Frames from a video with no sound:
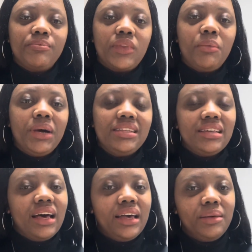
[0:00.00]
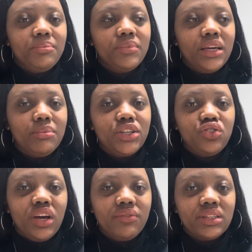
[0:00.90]
my time and my
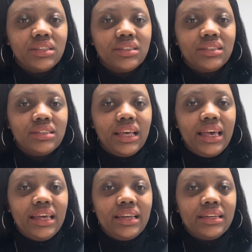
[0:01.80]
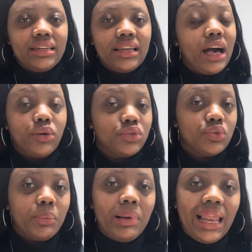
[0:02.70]
travels and how to
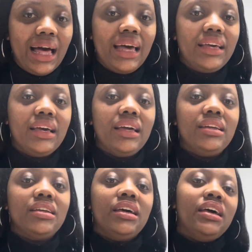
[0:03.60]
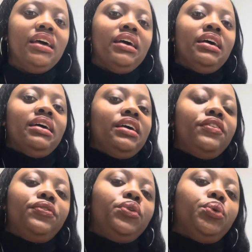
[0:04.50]
apply, and
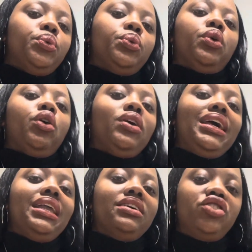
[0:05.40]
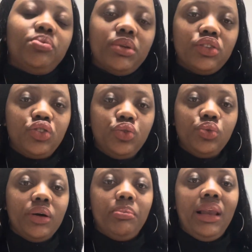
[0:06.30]
if you are eligible to
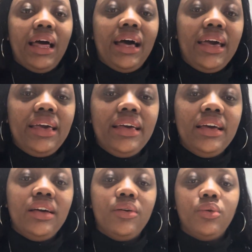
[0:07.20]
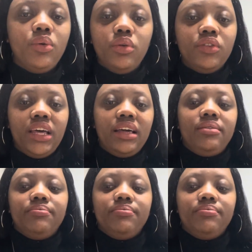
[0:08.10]
apply, all of that